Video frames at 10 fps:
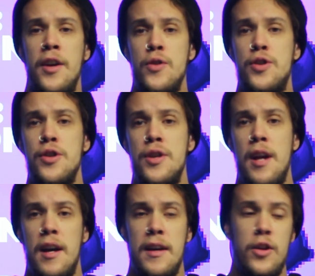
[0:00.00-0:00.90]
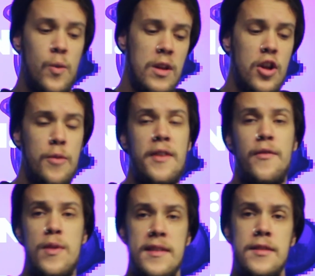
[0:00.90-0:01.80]
You should do a little bit
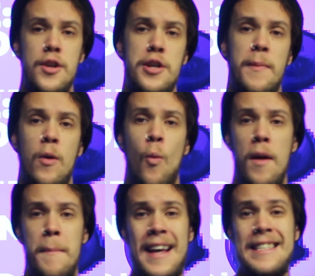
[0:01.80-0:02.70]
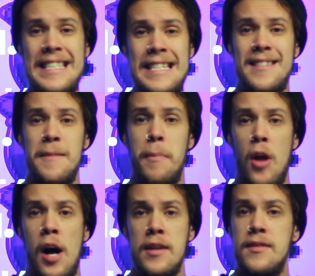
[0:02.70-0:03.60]
of research about what magazines and
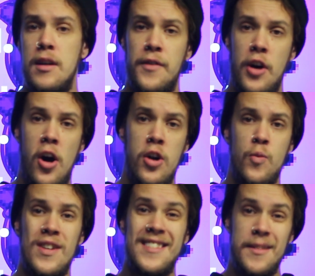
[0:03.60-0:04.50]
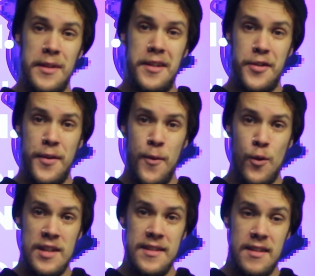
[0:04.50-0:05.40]
blogs cover artwork similar to
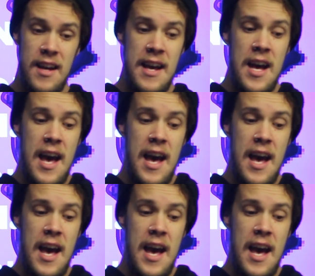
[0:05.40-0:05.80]
yours,